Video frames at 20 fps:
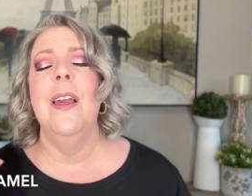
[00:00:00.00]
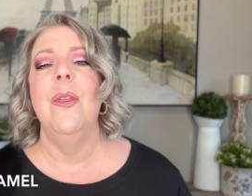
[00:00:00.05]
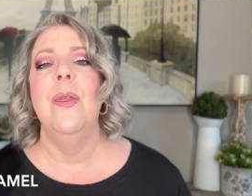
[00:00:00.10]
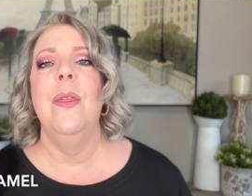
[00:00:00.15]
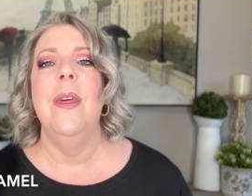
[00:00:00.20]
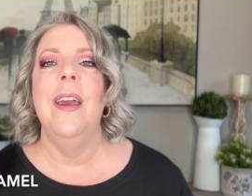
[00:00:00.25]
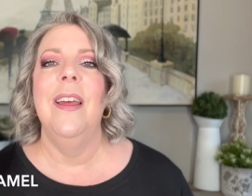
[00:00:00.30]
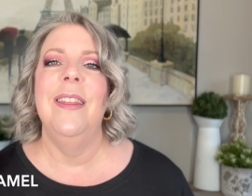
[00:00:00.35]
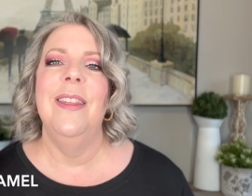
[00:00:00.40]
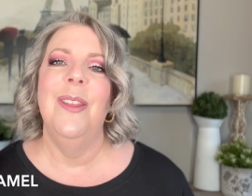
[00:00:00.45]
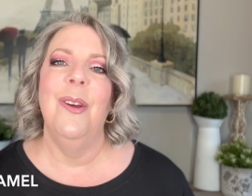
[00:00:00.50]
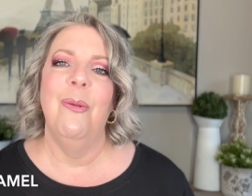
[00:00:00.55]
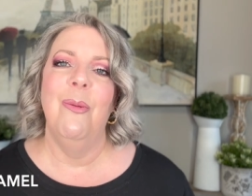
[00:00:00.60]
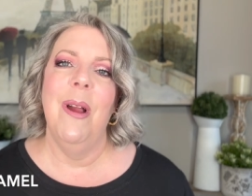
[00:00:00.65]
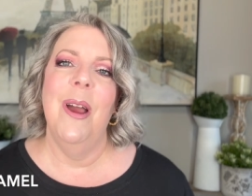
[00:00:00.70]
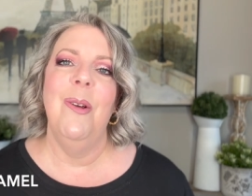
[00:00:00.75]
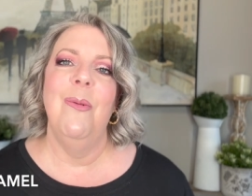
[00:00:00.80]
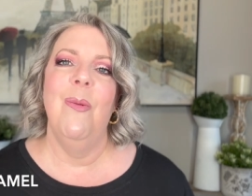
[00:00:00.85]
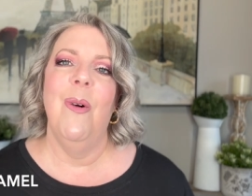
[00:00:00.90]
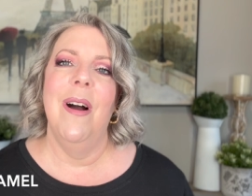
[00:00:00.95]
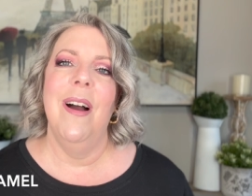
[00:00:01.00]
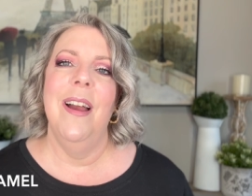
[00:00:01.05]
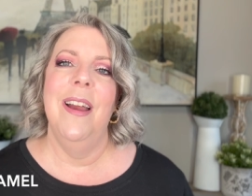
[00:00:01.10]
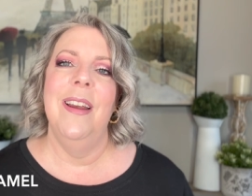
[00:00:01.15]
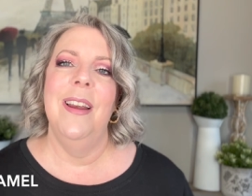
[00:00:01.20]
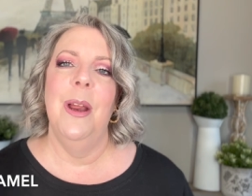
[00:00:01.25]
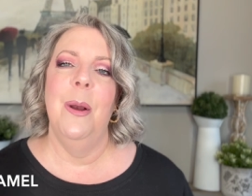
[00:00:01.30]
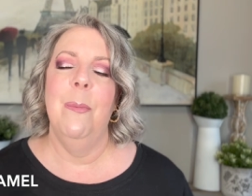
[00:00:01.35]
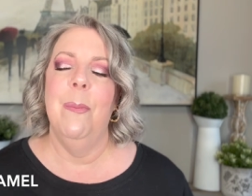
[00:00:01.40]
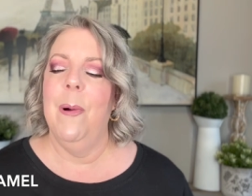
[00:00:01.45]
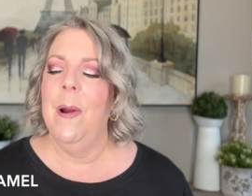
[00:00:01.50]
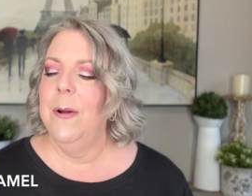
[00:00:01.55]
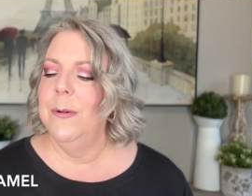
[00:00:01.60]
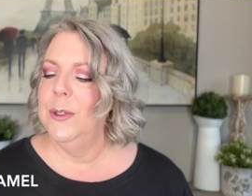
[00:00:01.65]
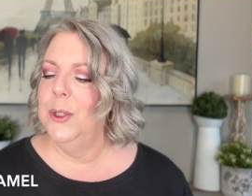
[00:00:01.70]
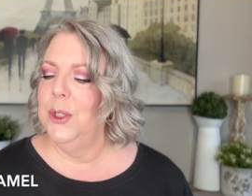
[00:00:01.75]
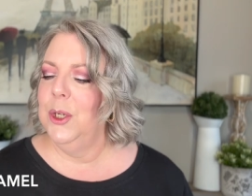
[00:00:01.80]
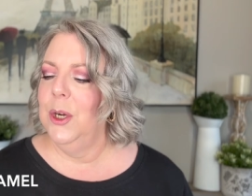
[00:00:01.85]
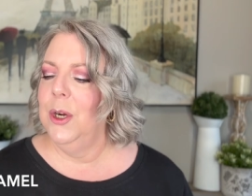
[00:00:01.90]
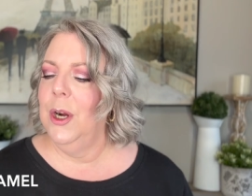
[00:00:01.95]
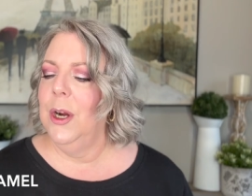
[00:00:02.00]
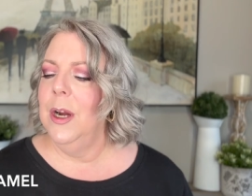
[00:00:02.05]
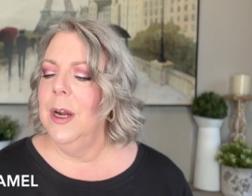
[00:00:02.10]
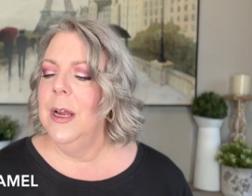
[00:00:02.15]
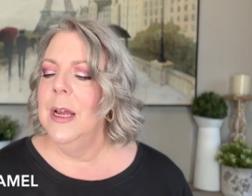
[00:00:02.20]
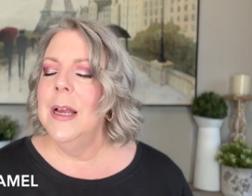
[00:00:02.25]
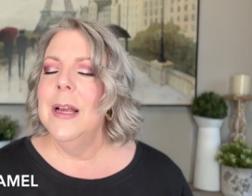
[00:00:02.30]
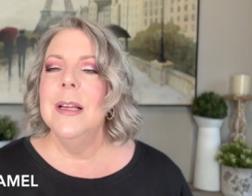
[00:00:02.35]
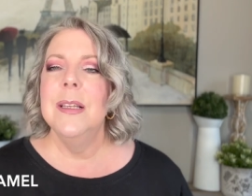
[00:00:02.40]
than the red wine and brown sugar.